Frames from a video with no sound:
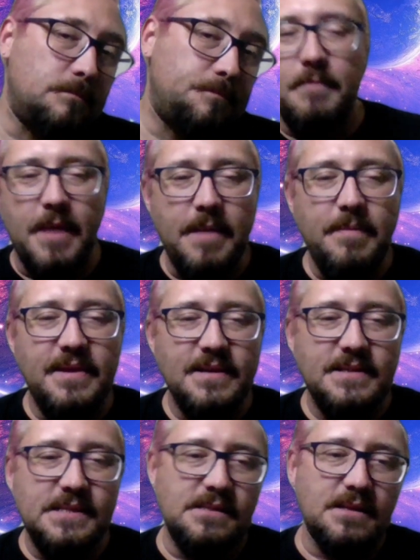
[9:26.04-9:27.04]
Maybe
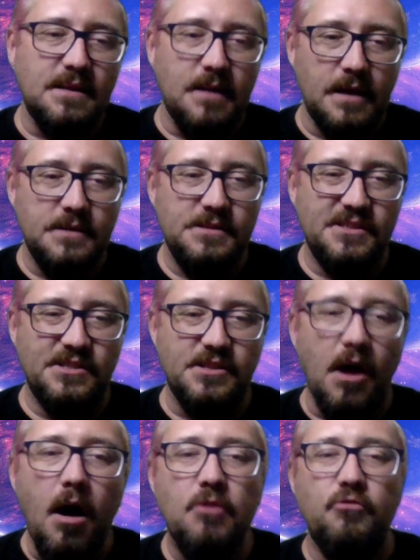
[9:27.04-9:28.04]
this is a
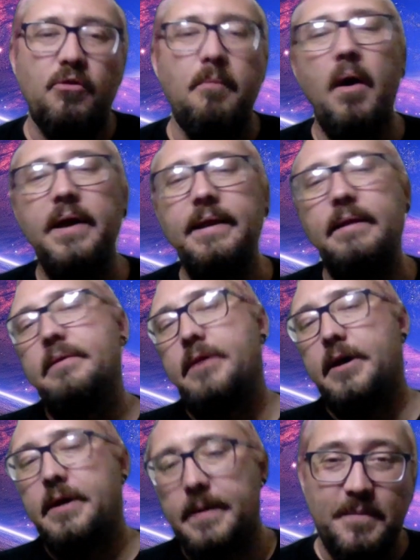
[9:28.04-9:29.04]
stark reminder
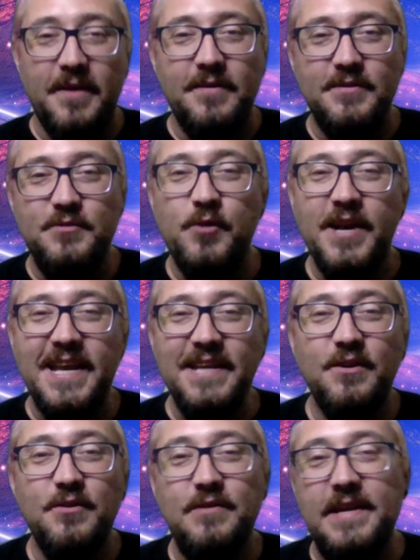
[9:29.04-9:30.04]
that parents really
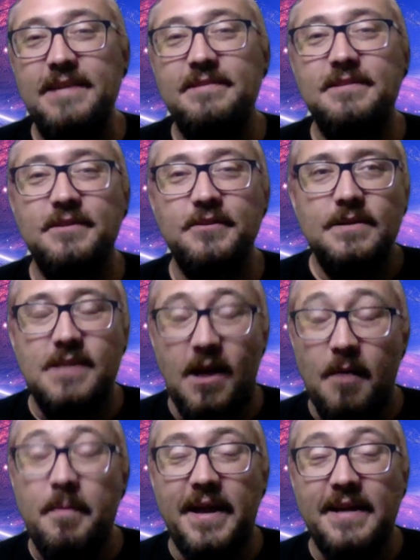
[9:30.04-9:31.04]
do need to
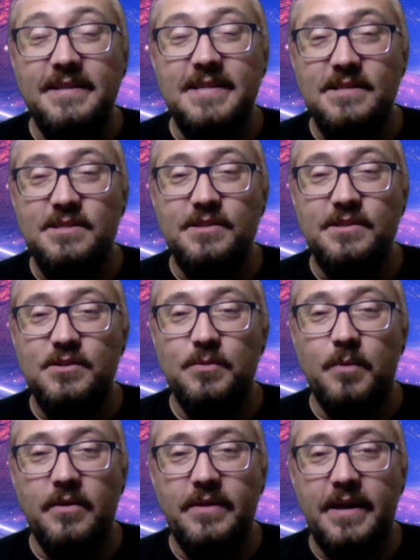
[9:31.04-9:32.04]
start paying attention to
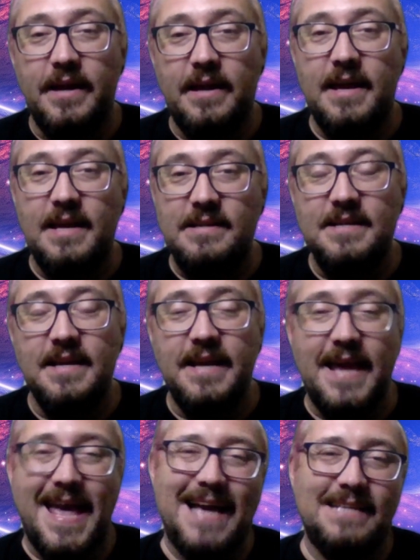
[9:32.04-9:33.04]
what their kids can
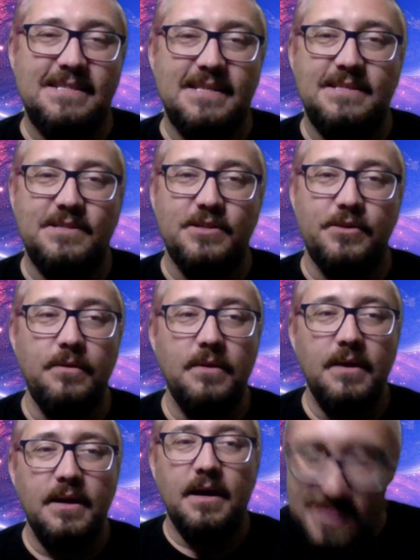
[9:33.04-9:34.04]
get access.
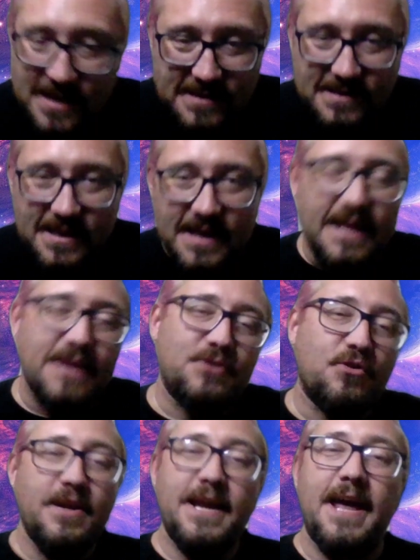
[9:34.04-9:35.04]
It's the
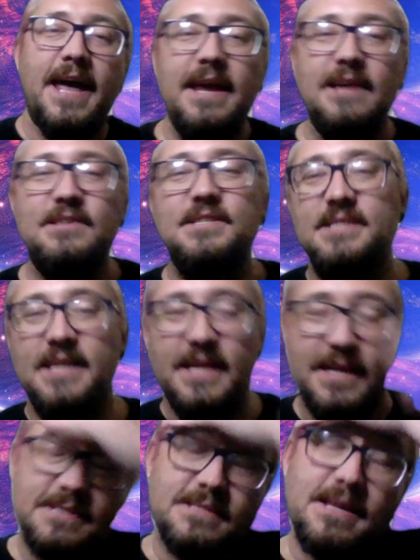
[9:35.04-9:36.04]
electronic age, isn't
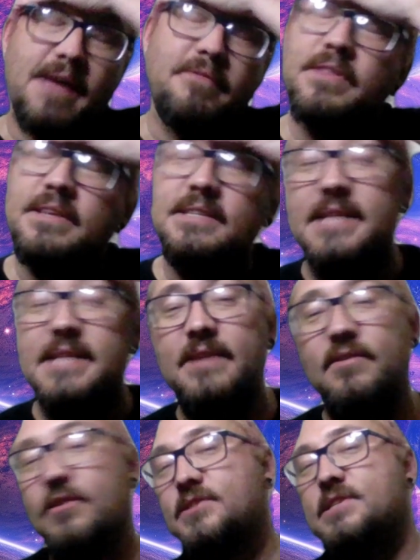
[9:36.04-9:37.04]
it? Everything's
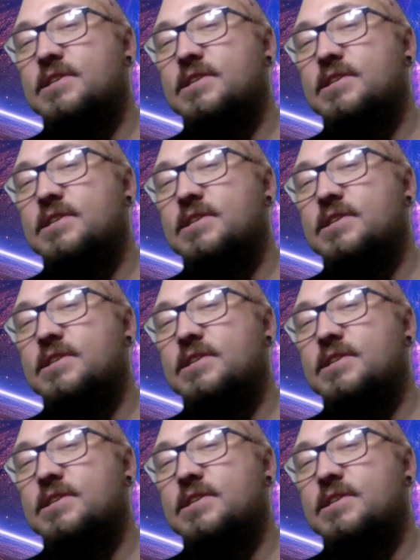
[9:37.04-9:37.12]
technology.